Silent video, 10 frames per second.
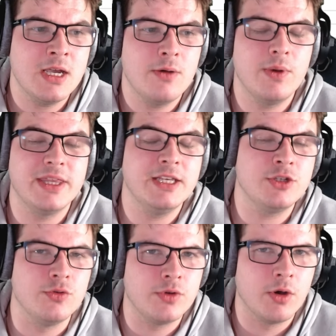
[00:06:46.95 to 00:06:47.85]
when they
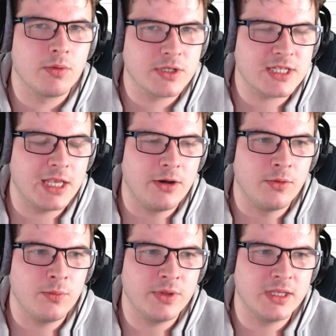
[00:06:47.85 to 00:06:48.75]
do go on
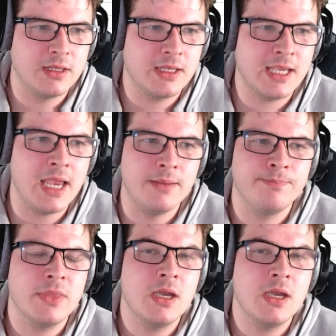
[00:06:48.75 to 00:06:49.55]
sale within the game.